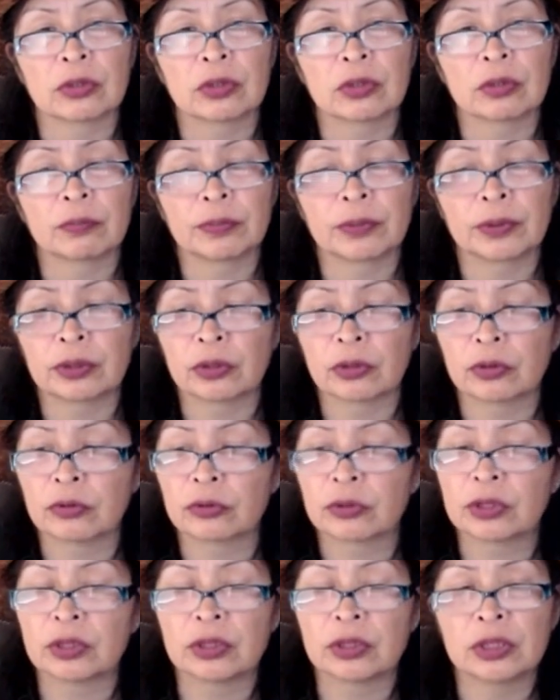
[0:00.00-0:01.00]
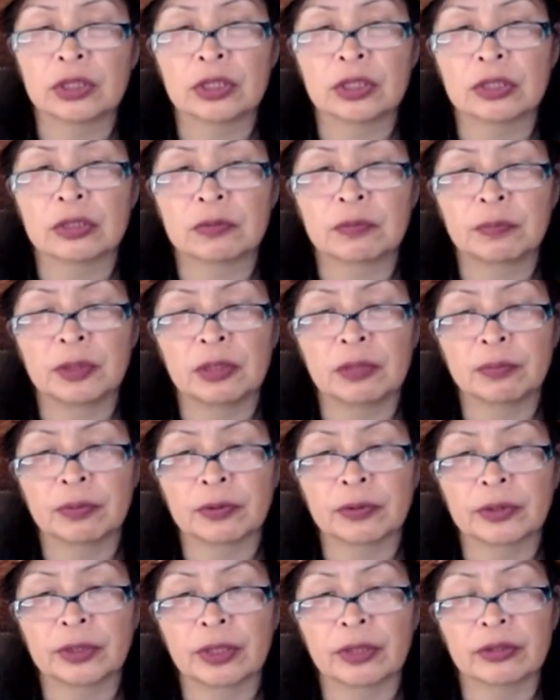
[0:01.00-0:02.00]
but those indigenous
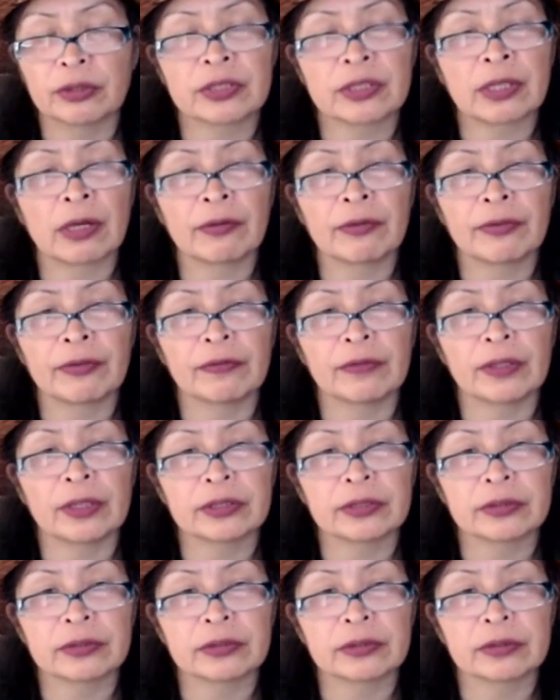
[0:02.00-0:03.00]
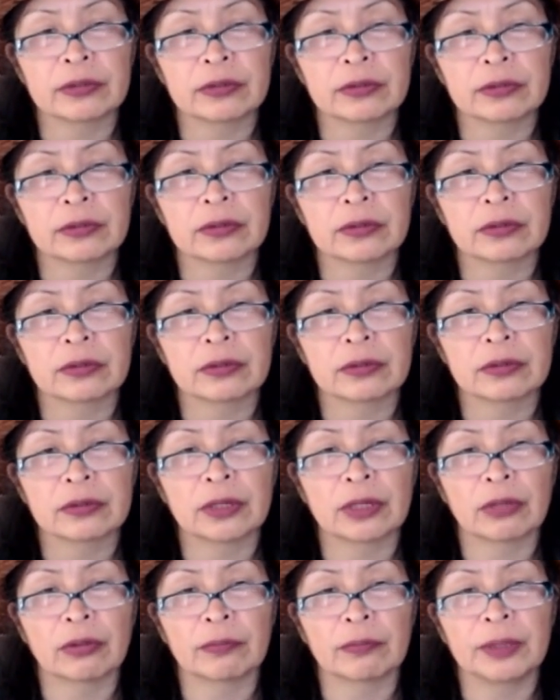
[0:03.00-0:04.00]
people that are south of us
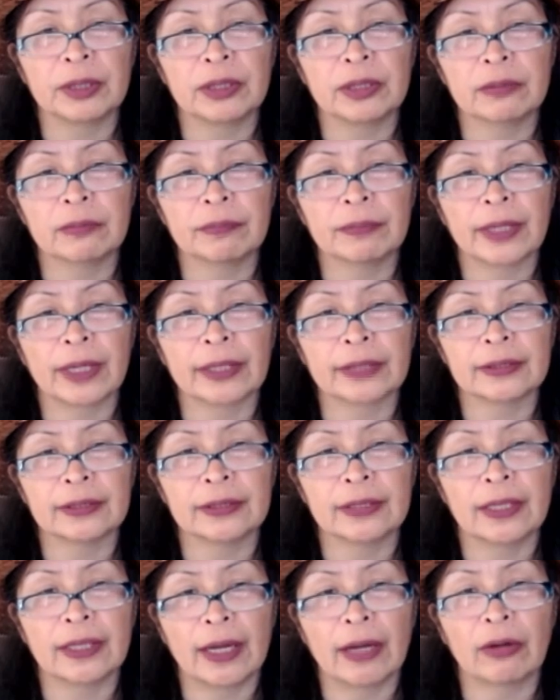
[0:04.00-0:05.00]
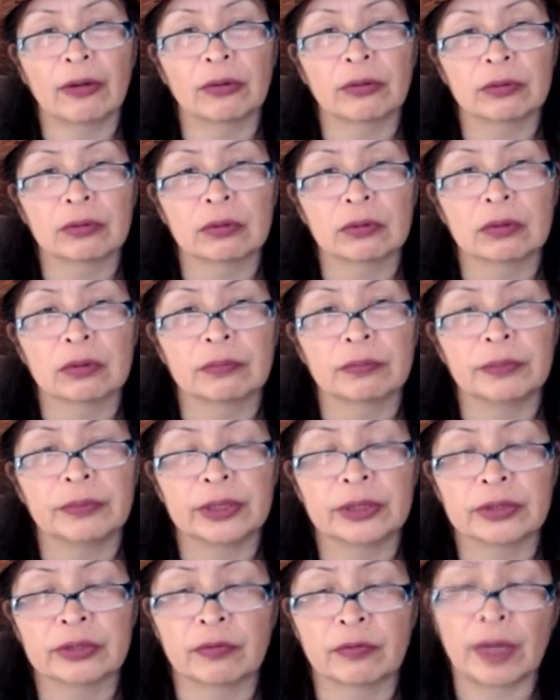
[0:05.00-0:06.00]
that are being impacted now
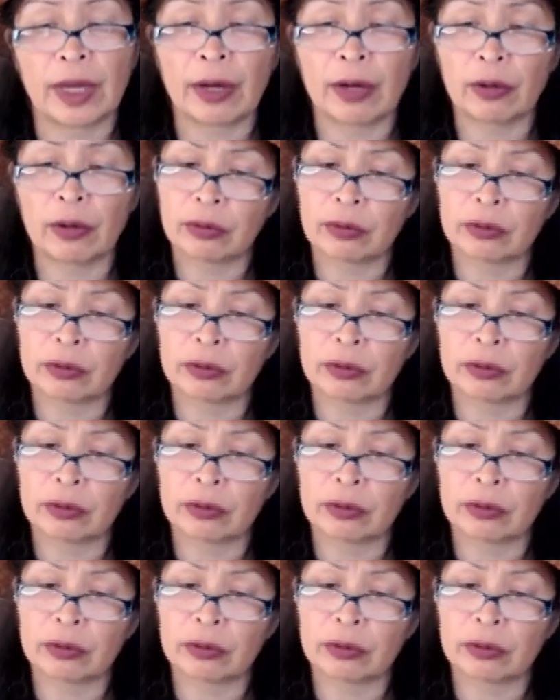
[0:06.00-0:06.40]
because of our